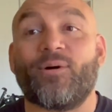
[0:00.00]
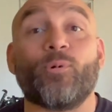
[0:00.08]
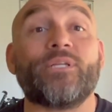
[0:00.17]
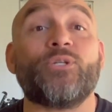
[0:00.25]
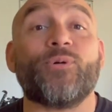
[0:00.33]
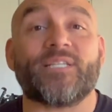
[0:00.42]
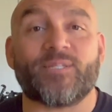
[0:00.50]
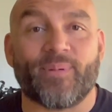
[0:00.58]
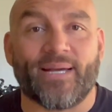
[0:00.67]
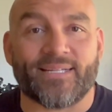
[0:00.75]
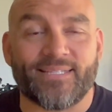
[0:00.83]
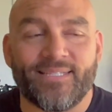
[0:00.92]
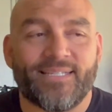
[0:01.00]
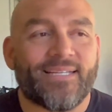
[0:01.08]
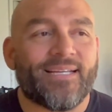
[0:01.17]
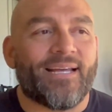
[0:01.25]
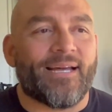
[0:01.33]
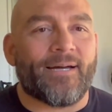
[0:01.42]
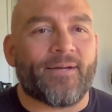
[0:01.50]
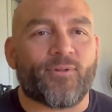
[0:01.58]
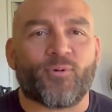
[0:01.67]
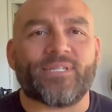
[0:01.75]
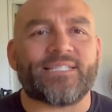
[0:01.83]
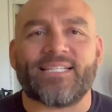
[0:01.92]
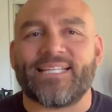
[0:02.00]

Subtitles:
to expect. There isn't